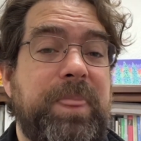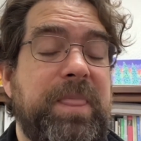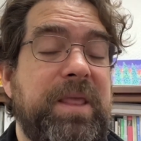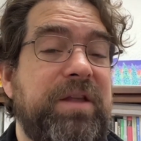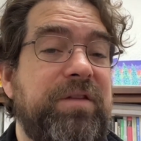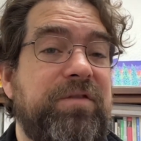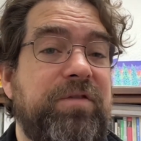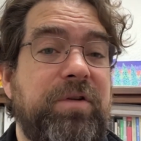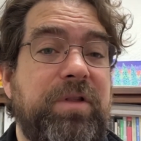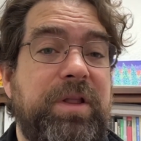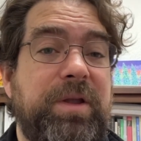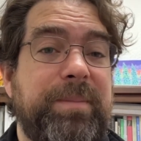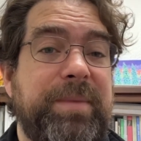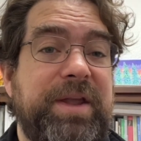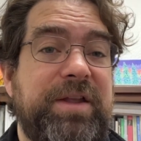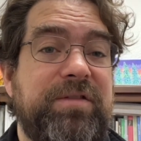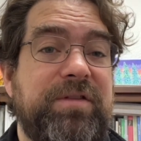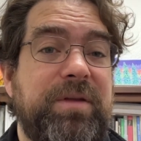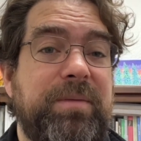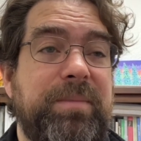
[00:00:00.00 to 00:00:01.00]
it's really
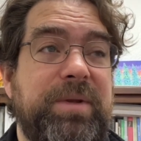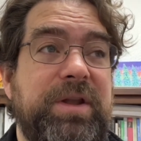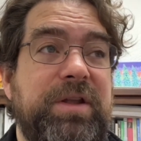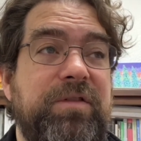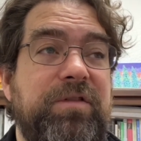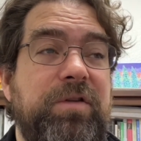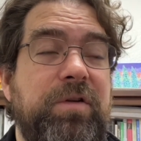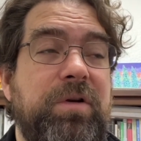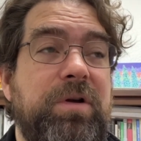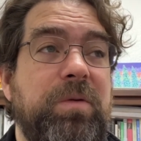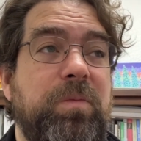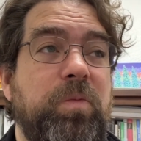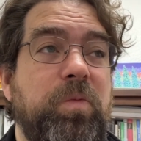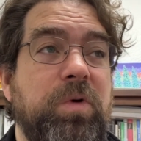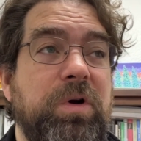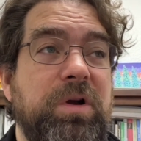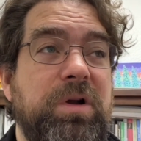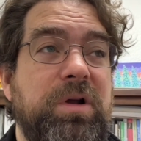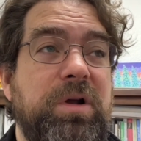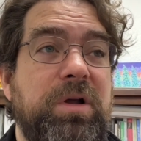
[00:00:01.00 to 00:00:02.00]
amazing, because you can
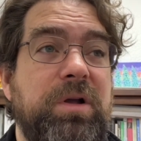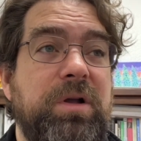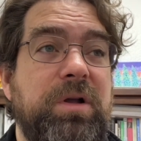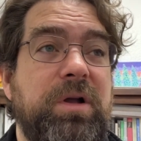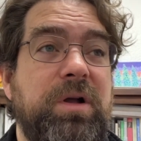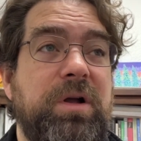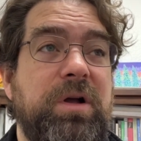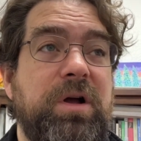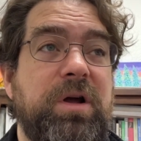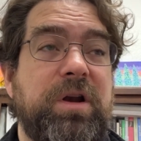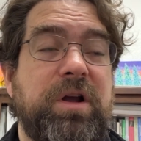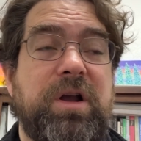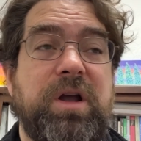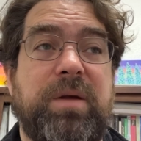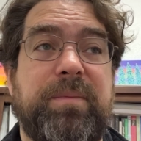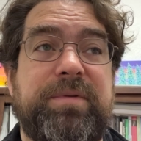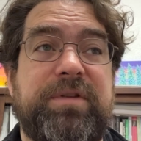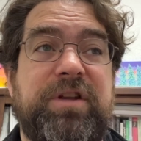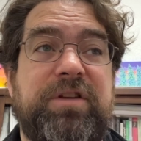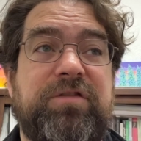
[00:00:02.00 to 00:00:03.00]
work on a
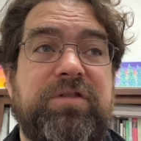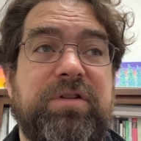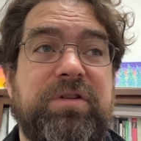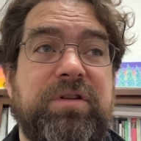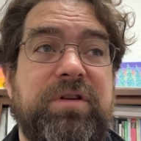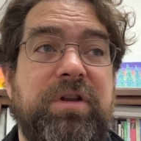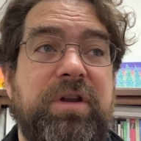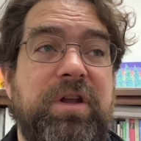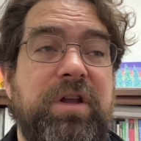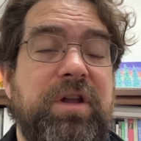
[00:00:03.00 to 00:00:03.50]
composition